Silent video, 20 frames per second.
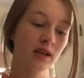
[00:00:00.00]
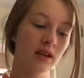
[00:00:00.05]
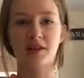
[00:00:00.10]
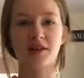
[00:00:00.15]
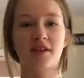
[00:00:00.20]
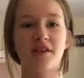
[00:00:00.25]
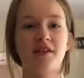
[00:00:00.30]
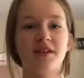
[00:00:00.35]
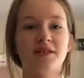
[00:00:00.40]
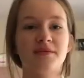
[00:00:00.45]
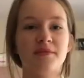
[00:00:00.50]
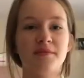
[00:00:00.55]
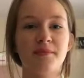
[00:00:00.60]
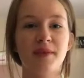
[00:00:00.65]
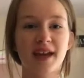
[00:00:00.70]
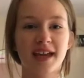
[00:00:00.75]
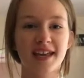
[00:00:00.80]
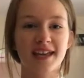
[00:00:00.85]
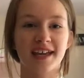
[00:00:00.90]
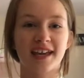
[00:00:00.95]
We're going to be
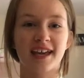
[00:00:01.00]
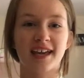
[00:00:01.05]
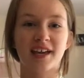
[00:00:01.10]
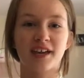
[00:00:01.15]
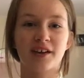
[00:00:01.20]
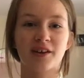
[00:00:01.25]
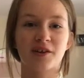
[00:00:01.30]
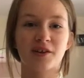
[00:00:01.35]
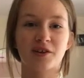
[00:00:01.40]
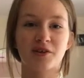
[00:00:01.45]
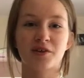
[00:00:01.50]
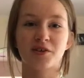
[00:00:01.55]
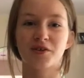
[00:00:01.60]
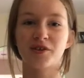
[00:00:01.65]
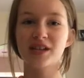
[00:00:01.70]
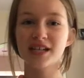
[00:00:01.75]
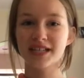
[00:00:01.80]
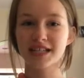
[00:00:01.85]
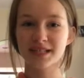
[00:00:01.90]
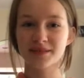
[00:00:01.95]
making
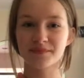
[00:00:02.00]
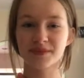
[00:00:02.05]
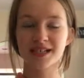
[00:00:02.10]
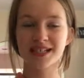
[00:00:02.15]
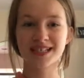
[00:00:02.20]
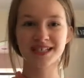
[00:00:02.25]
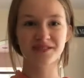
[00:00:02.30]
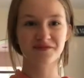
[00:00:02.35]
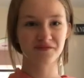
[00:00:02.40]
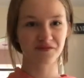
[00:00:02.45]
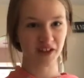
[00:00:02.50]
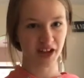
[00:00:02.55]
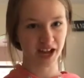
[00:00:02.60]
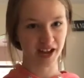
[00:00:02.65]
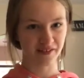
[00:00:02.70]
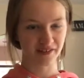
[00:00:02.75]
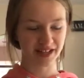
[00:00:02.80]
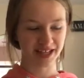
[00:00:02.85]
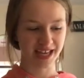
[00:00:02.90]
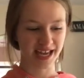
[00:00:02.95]
Christmas
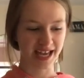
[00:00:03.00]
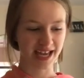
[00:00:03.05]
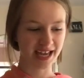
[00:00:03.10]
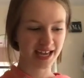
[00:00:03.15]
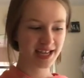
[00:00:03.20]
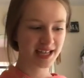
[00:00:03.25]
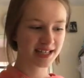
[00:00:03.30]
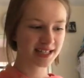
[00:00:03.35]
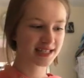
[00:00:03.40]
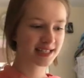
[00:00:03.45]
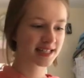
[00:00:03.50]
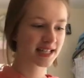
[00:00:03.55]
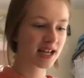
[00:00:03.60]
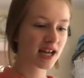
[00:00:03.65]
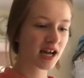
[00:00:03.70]
fairy cakes.